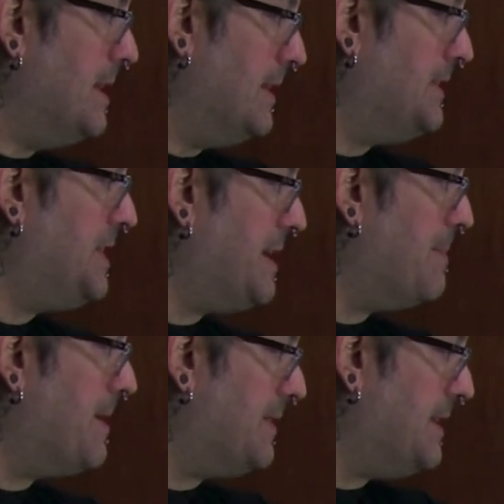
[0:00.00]
let's think
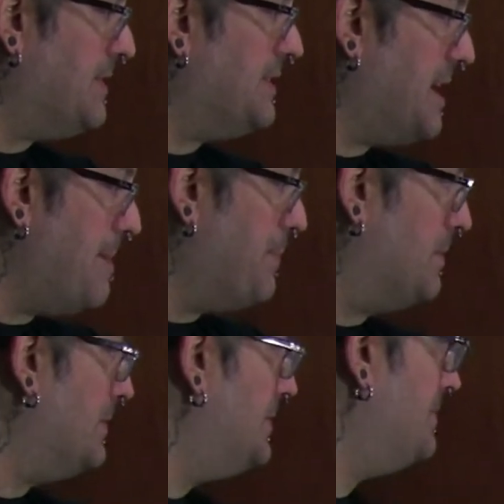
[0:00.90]
about these
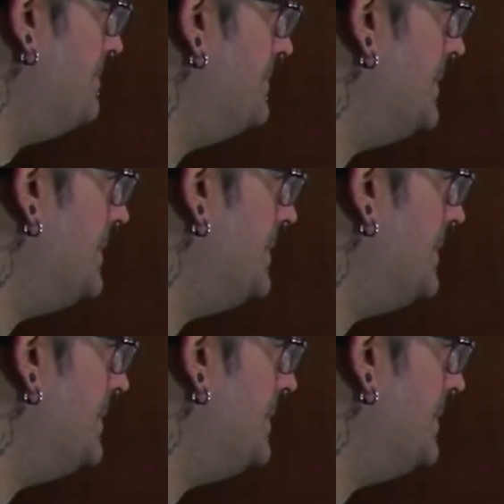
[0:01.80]
examples.